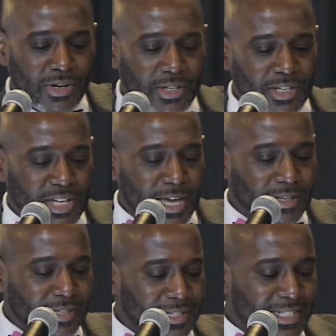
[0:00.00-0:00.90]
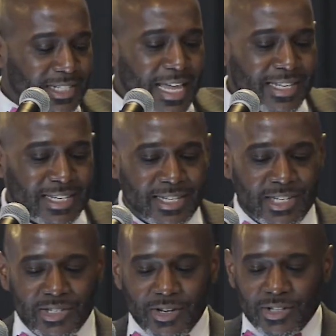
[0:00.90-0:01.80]
early childhood. This is Stacy
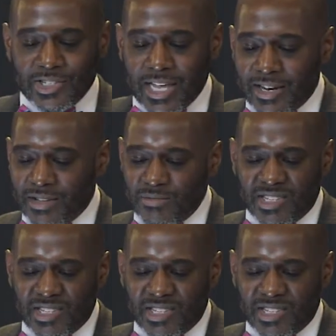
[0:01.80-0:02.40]
teaching early childhood.